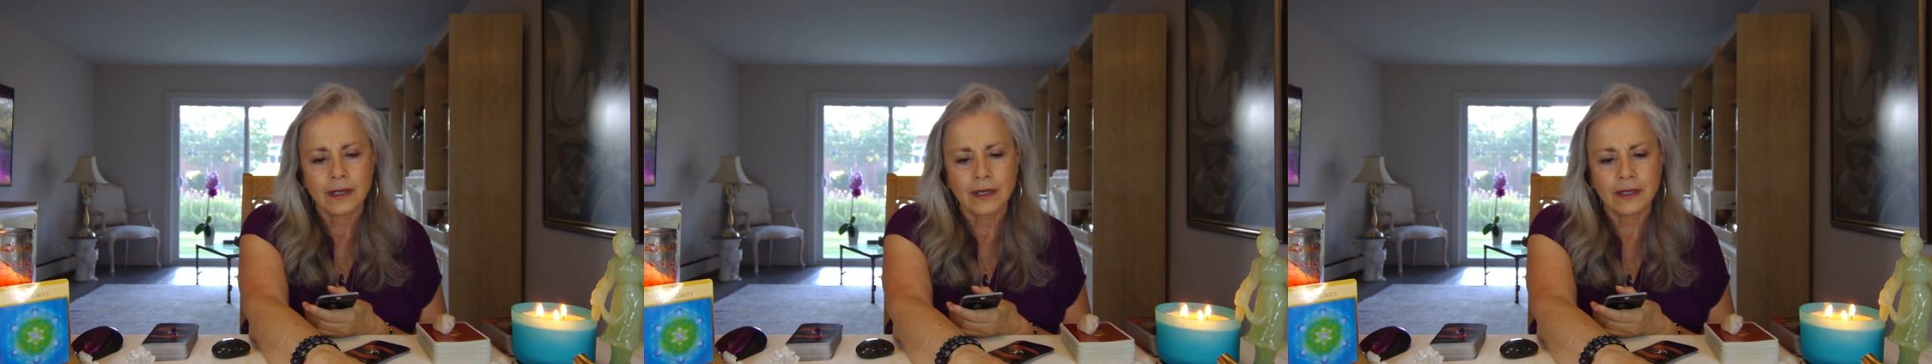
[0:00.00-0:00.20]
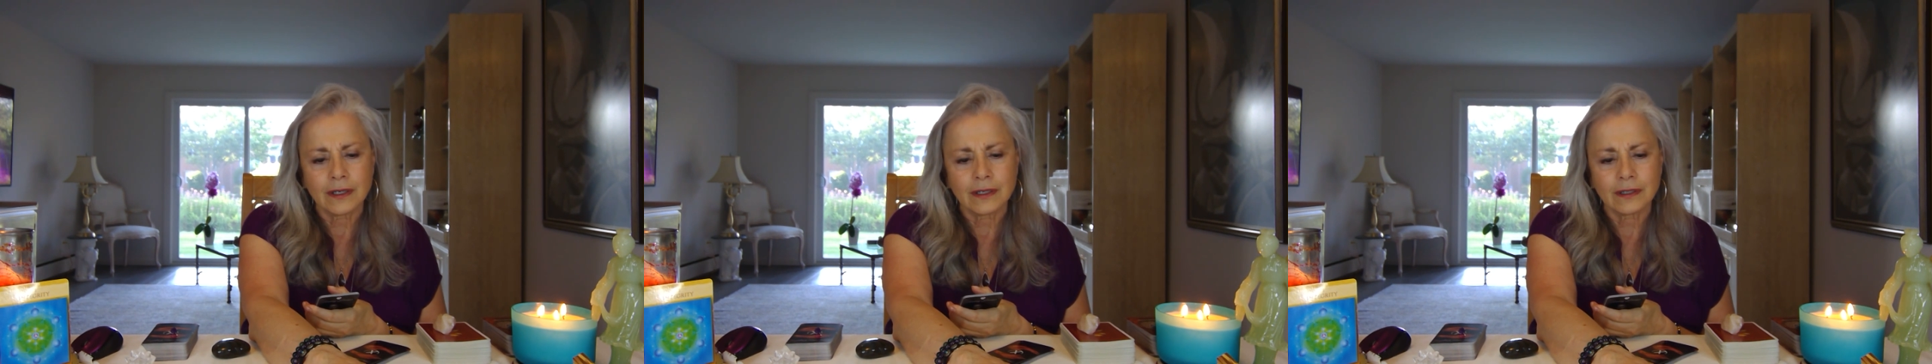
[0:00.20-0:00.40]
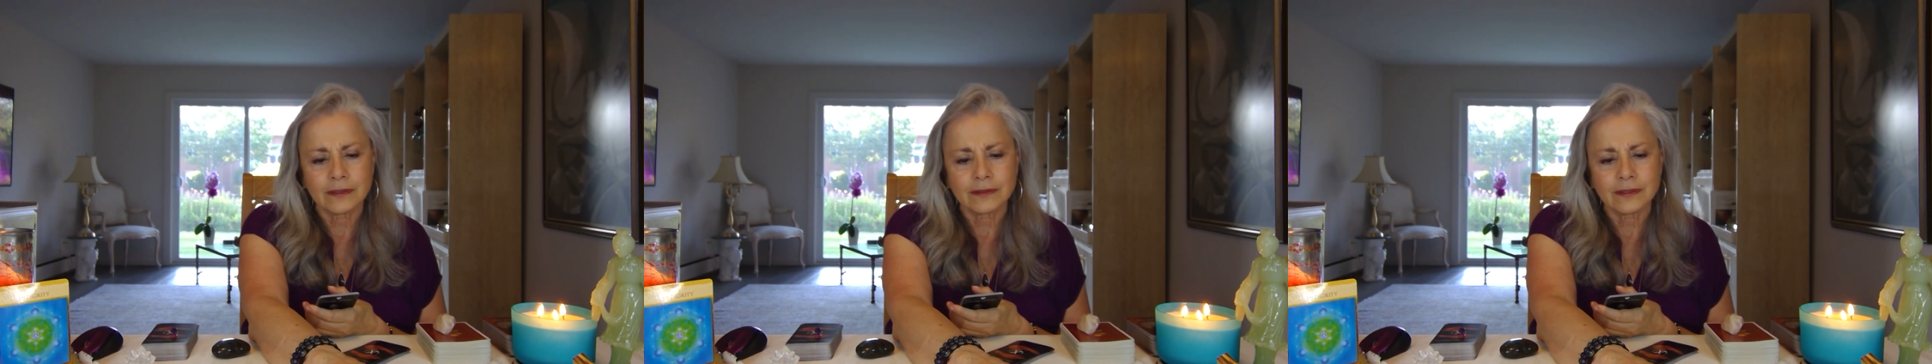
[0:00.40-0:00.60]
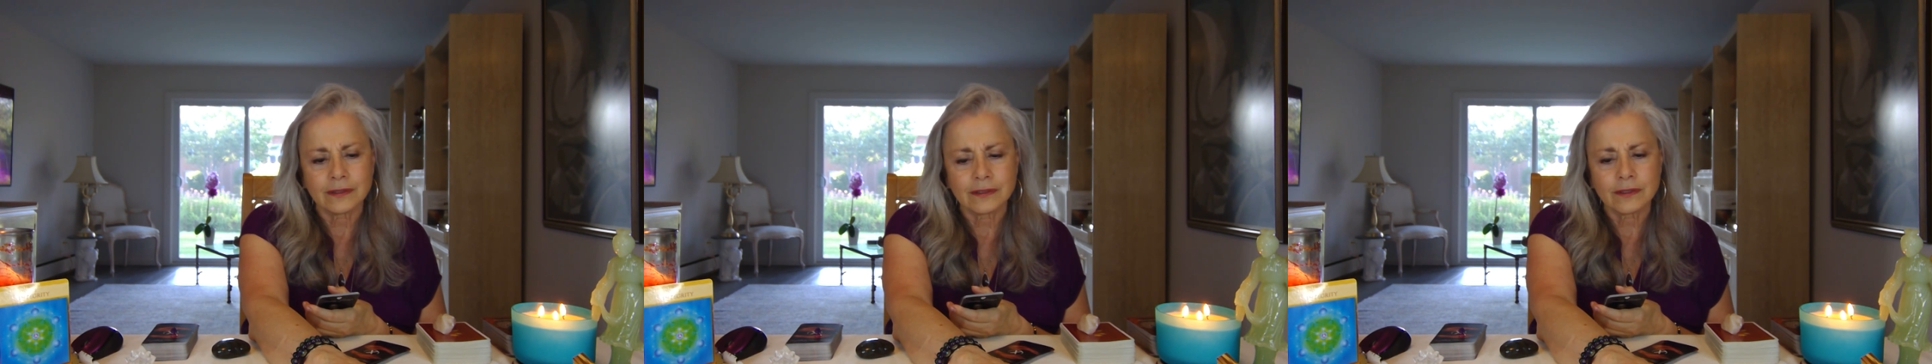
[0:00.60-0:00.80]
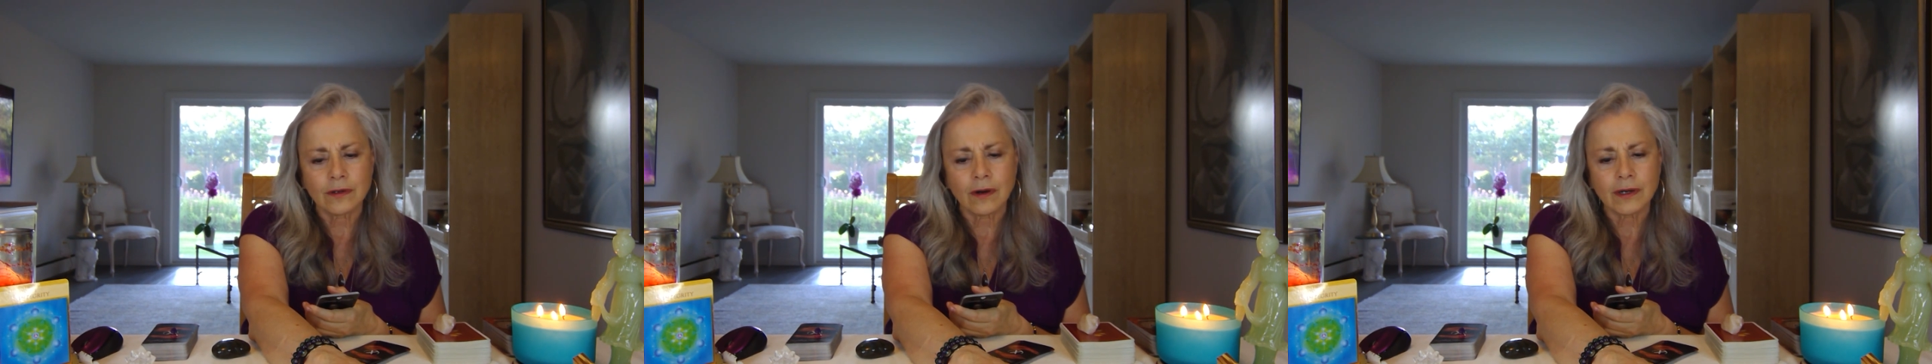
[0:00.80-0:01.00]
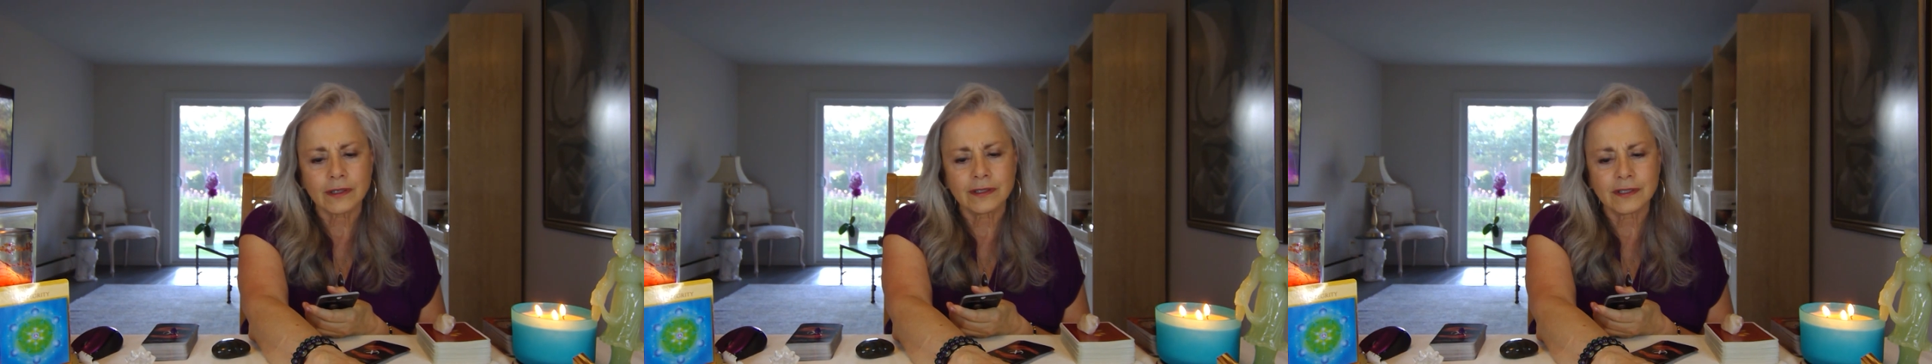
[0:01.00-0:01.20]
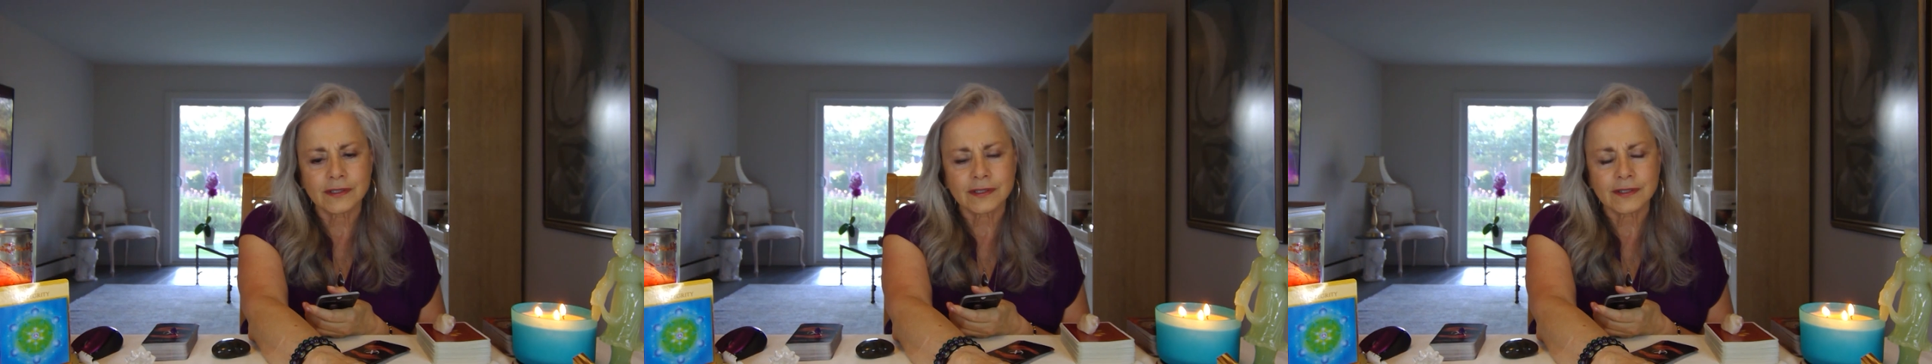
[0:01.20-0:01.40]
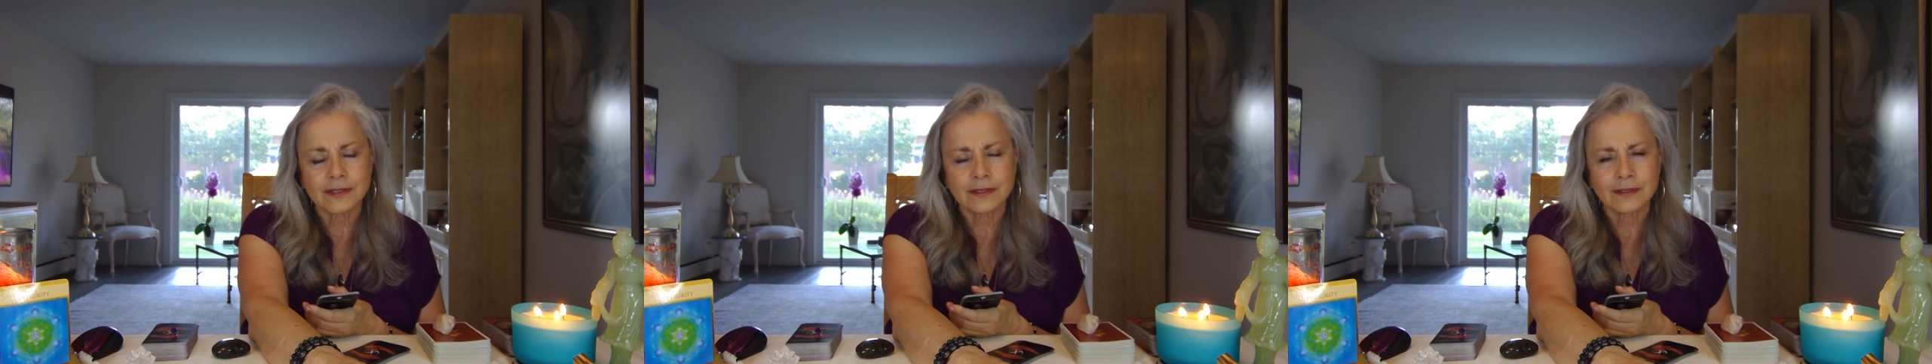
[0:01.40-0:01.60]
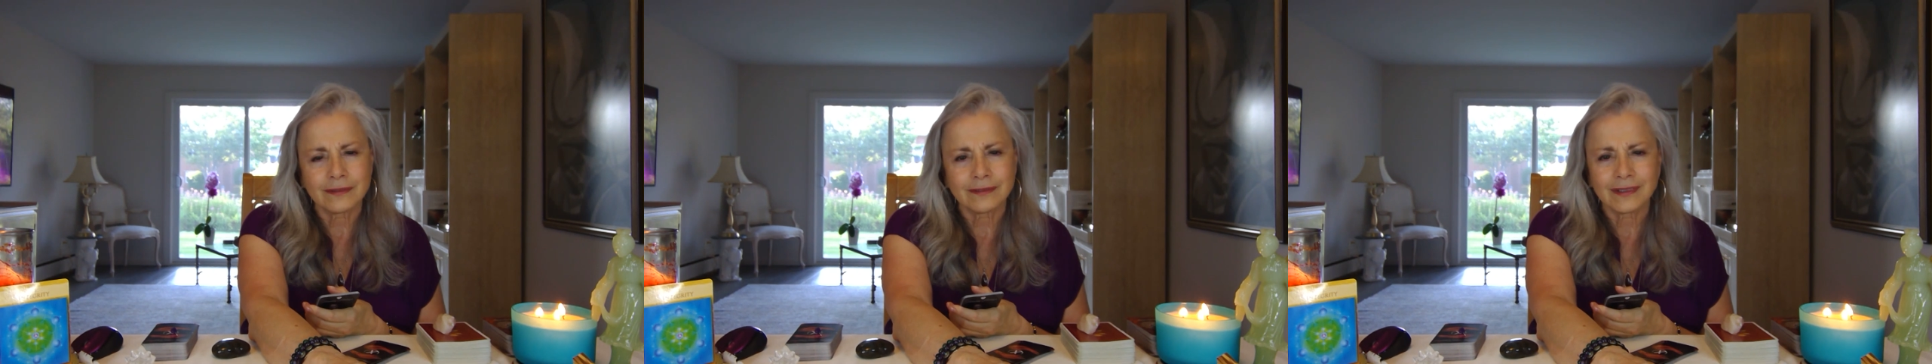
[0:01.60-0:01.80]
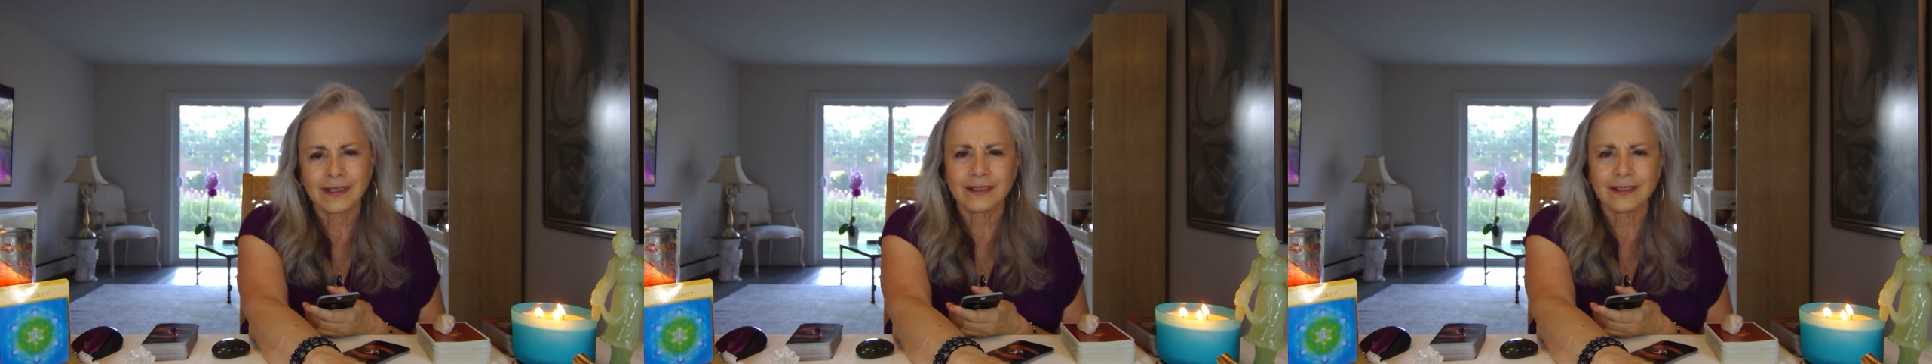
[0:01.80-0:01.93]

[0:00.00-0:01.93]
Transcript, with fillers: uh, darkness.